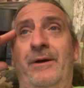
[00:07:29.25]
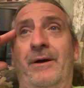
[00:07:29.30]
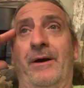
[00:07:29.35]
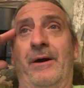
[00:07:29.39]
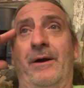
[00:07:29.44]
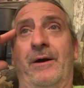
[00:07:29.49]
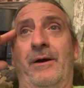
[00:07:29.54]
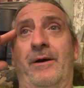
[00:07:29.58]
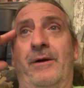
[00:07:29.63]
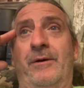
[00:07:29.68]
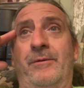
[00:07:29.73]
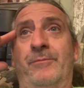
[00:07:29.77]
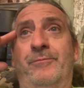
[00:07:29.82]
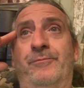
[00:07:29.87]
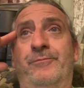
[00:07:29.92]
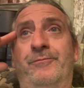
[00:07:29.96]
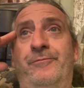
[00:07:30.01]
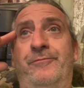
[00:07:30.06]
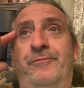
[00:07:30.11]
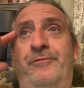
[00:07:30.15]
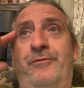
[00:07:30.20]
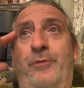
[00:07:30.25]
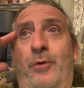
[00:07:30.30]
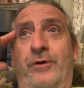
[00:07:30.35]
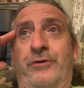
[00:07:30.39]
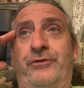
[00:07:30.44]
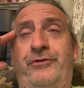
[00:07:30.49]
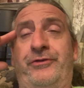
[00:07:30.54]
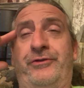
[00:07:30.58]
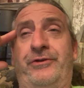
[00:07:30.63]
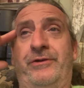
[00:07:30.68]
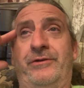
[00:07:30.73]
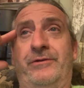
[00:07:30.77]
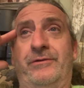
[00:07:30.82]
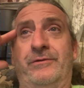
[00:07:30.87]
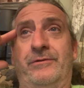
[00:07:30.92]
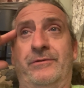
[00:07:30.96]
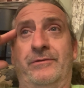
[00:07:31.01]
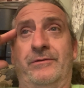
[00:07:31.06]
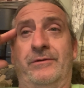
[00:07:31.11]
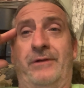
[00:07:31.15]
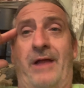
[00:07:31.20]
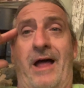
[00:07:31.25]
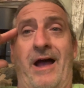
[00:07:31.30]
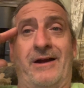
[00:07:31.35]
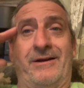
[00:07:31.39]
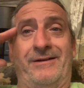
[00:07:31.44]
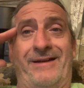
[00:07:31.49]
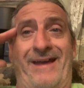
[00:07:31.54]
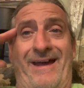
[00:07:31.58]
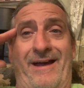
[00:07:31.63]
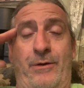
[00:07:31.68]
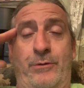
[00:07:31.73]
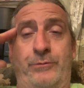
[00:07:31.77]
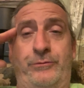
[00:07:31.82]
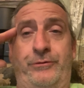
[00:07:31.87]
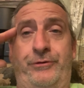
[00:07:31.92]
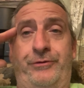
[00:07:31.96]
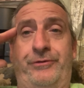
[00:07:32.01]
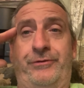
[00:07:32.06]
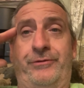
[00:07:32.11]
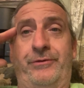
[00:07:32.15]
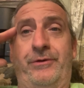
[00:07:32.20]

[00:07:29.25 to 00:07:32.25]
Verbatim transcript: um, forced lockdowns,